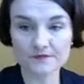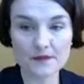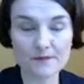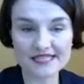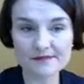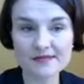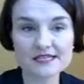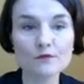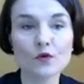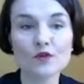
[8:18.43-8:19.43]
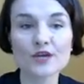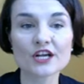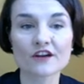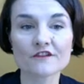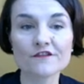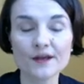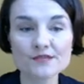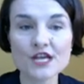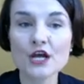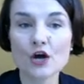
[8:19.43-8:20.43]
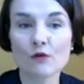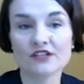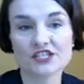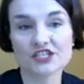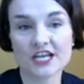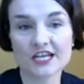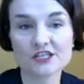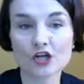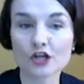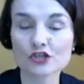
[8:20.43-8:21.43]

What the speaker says: pessimism will be confirmed when the shares start